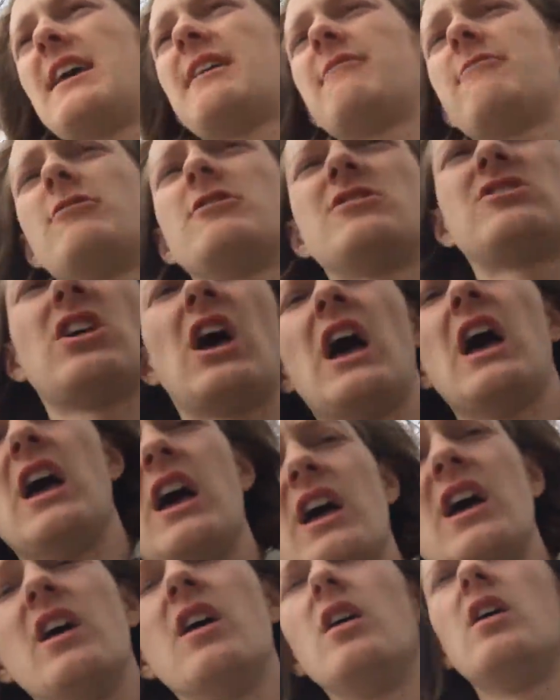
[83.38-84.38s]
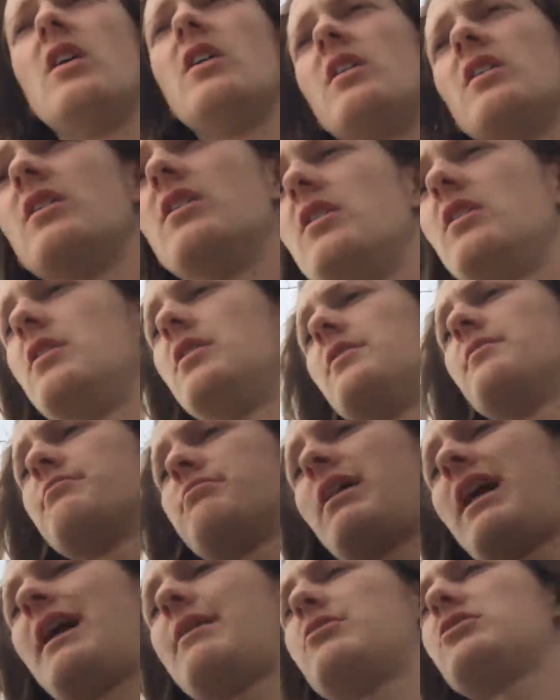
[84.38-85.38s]
I was
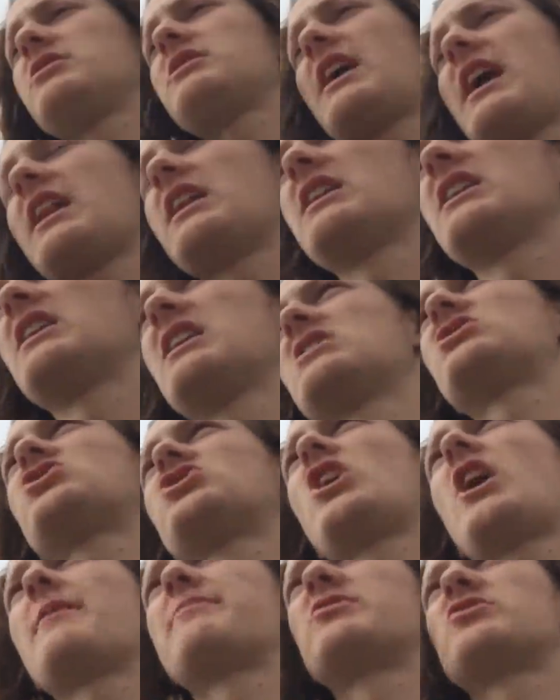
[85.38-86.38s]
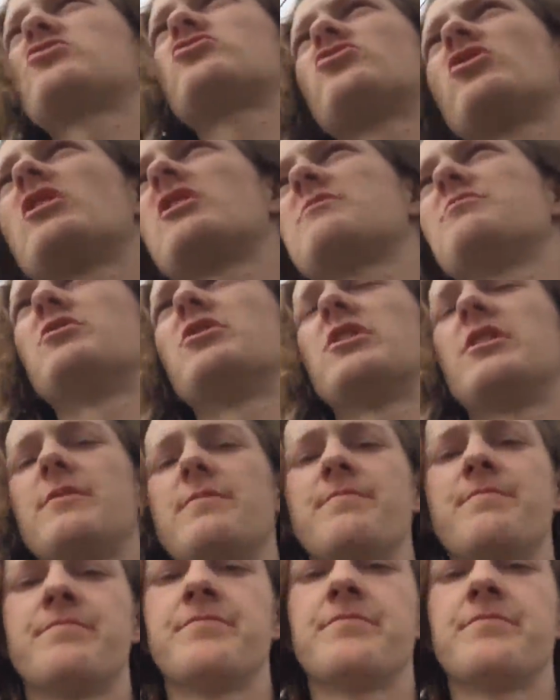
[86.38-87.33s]
planning on getting it at Shoppers Drug Mart.